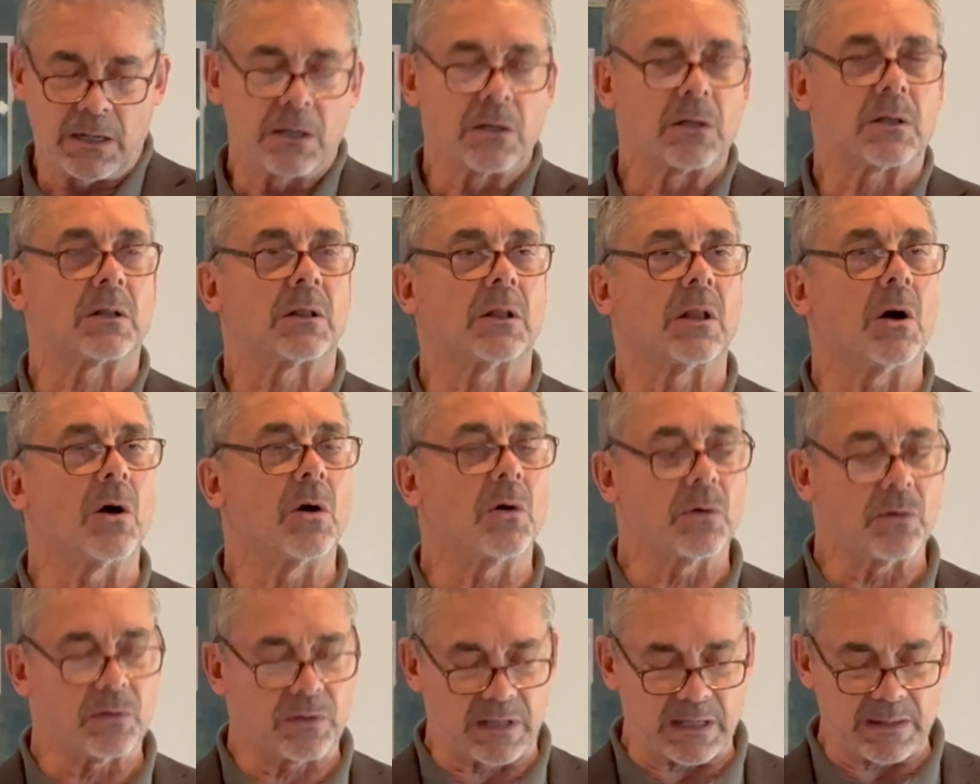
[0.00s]

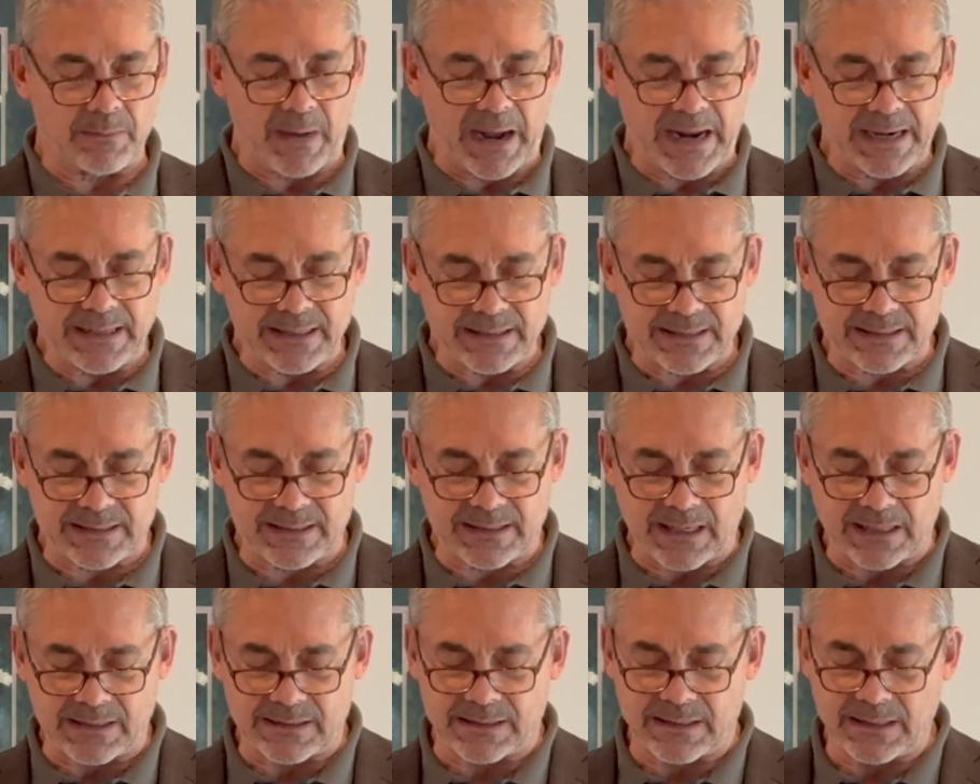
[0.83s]
clothed in my
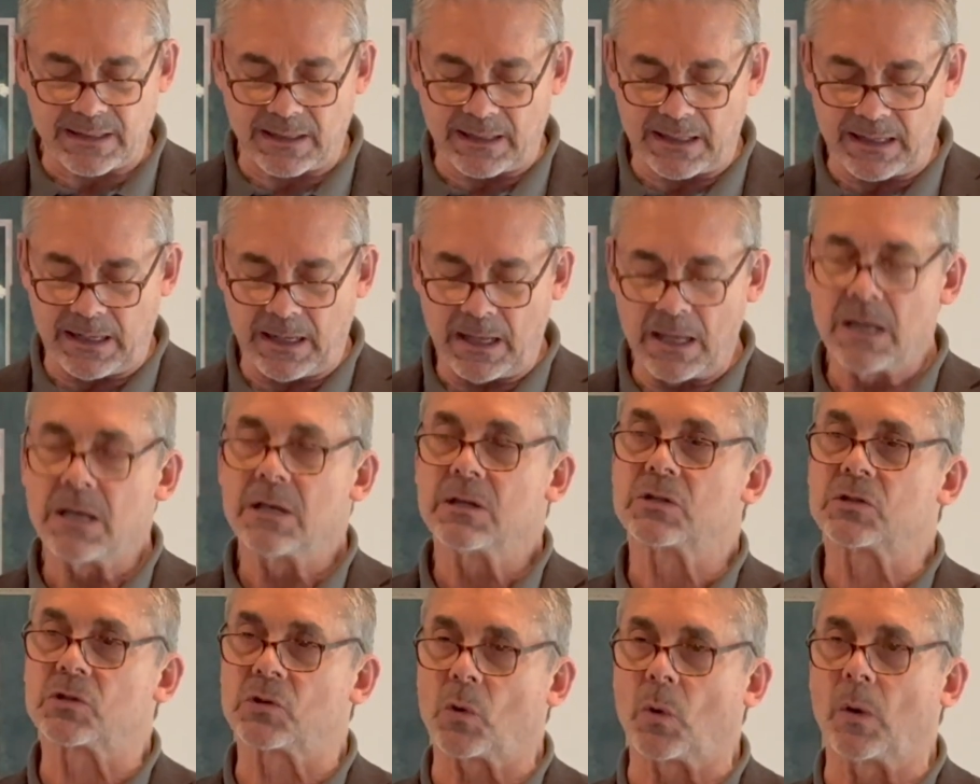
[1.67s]
disgustingly
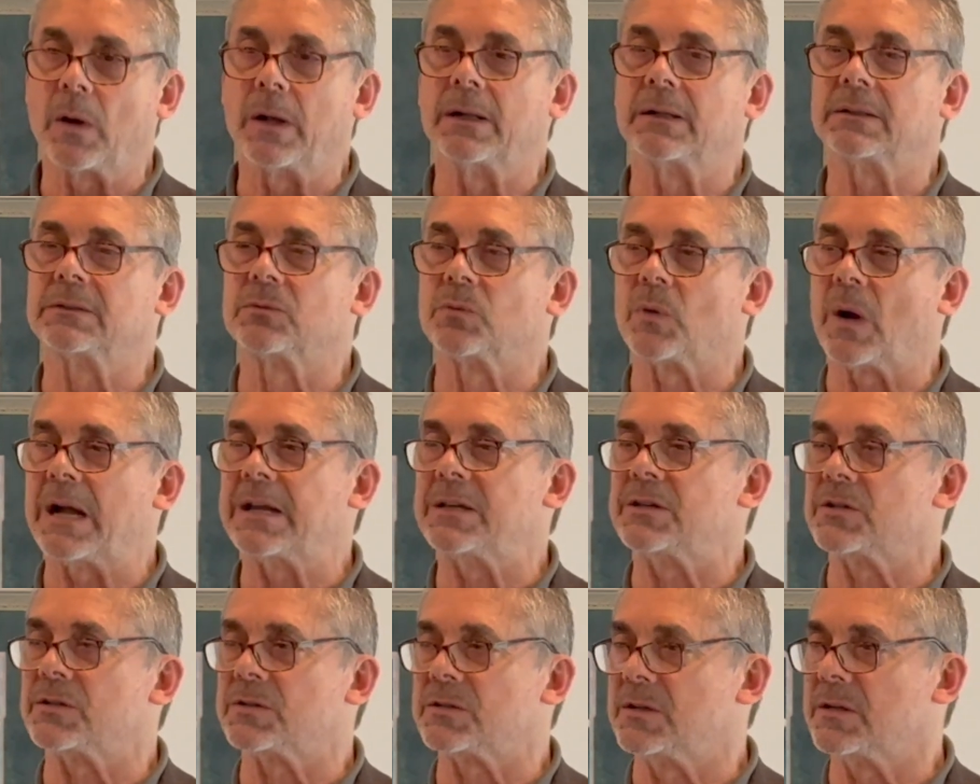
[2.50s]
soiled
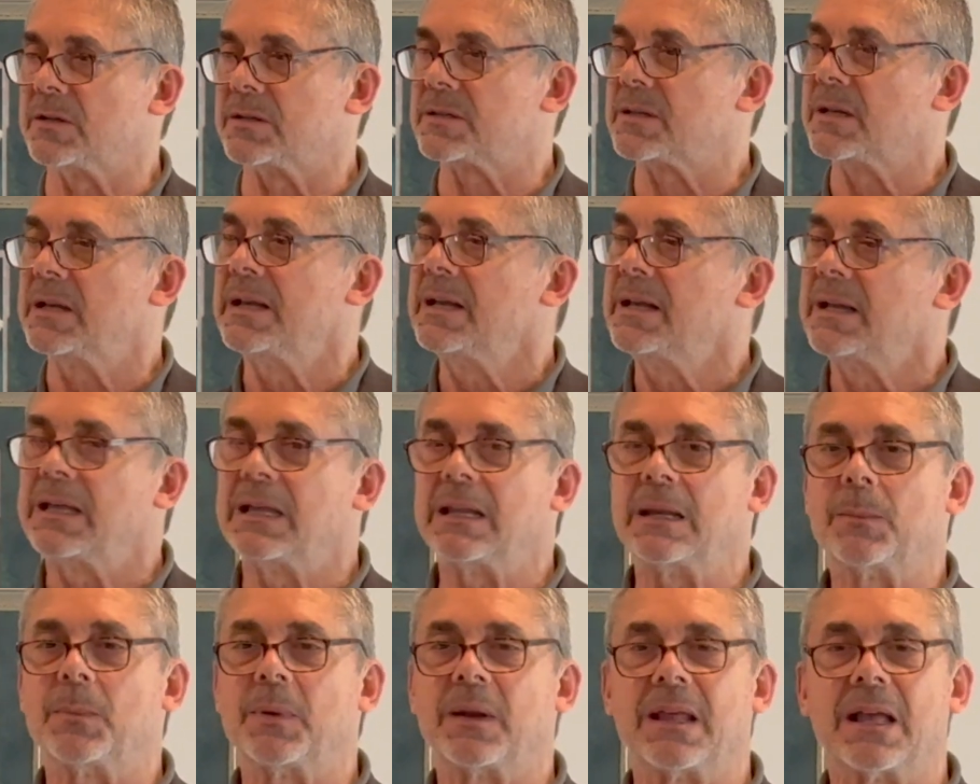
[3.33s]
righteousness.
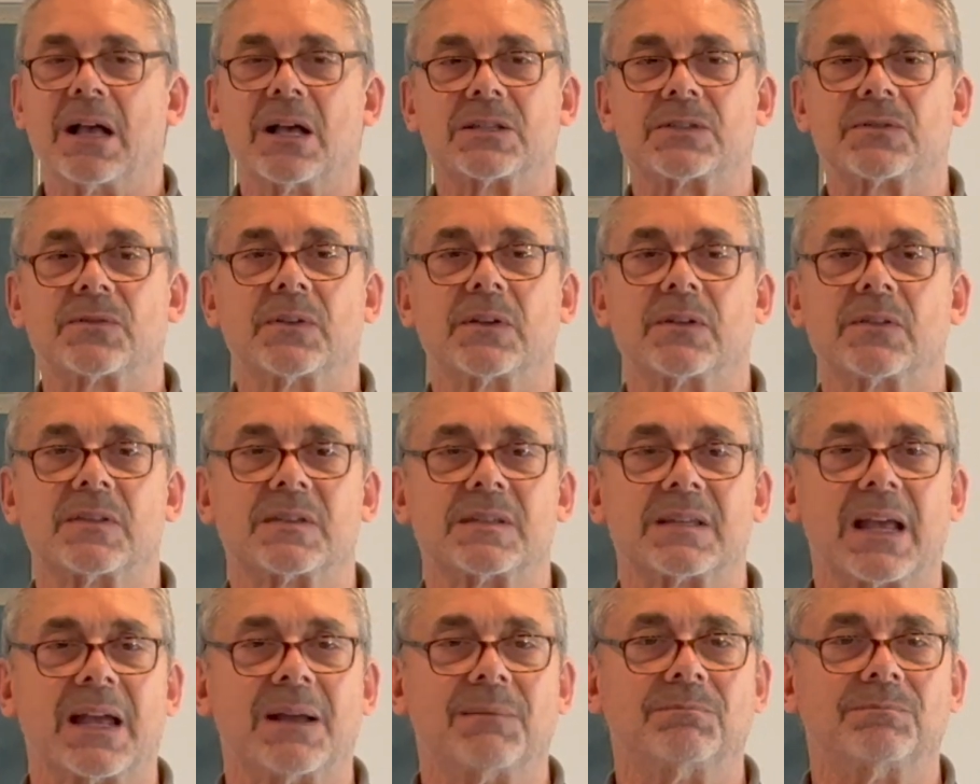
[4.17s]
Anybody else feel the
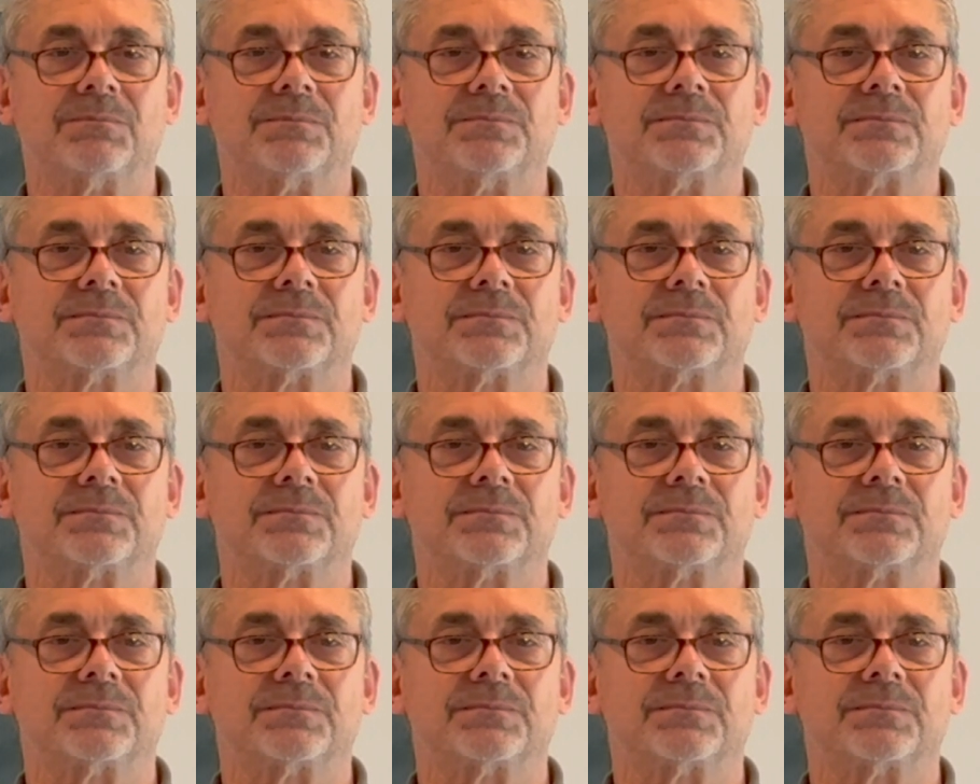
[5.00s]
same?